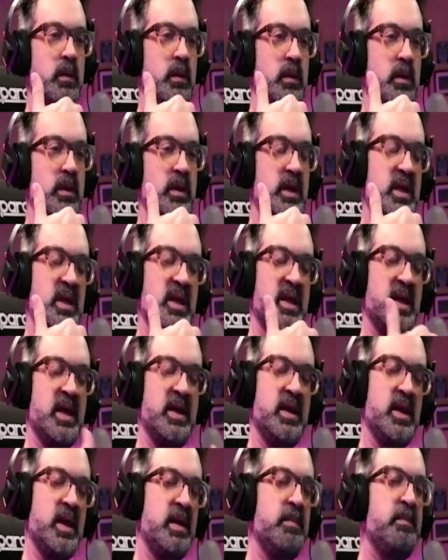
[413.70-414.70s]
and
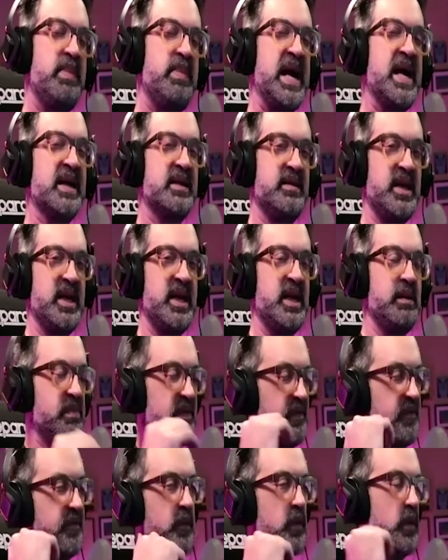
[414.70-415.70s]
and back then,
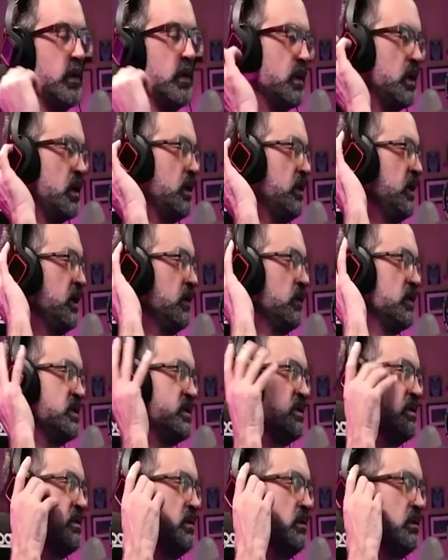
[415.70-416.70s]
before there was,
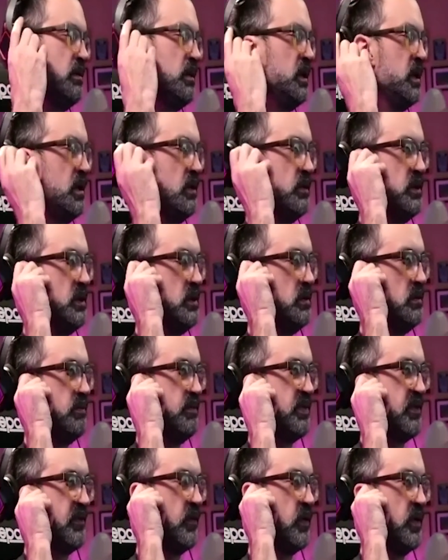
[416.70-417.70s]
you know, you
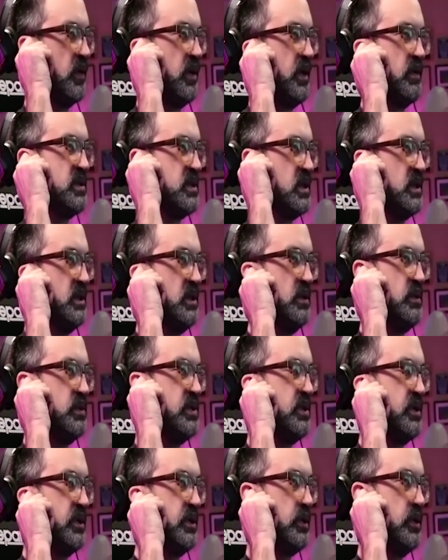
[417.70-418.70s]
before there was a
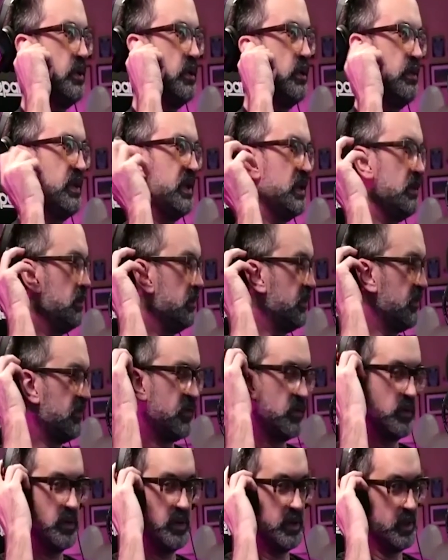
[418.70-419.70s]
YouTube and
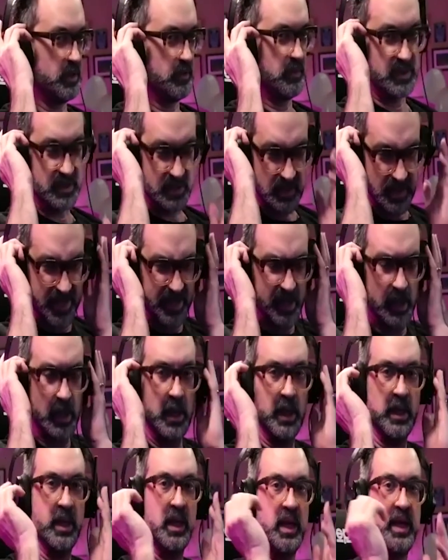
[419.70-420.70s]
before there was like
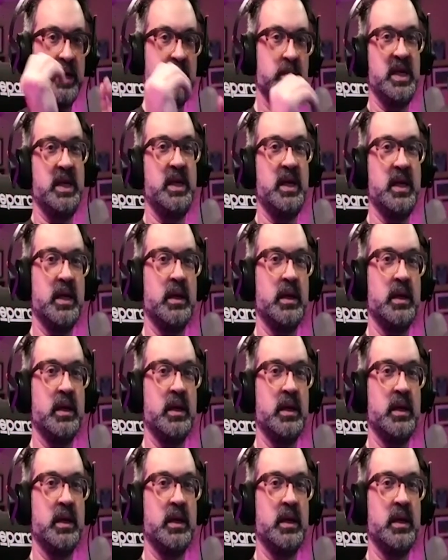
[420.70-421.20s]
online media,